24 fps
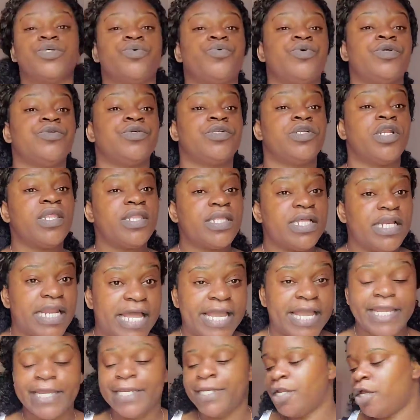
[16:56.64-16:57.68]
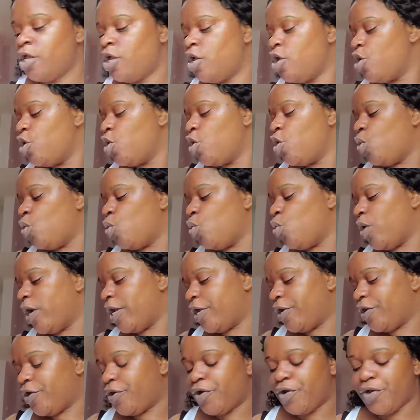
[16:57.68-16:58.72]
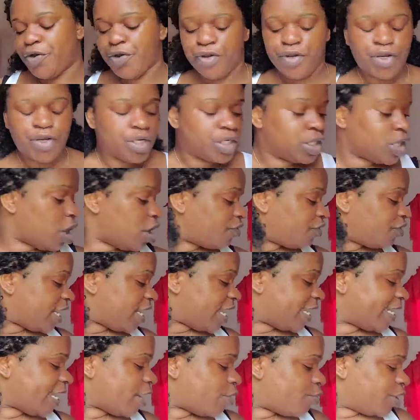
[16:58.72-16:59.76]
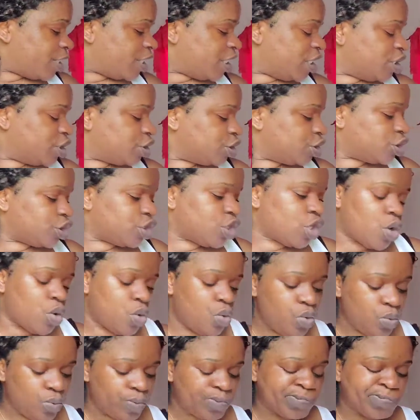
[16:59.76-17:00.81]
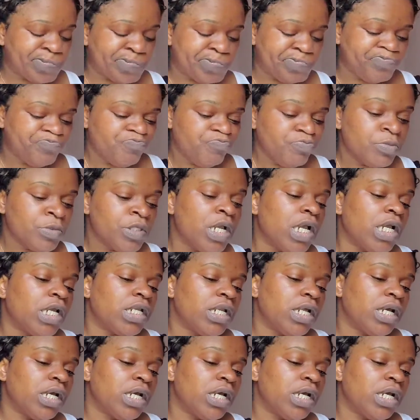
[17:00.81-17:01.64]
and I had to go into another line where the other line I went into now.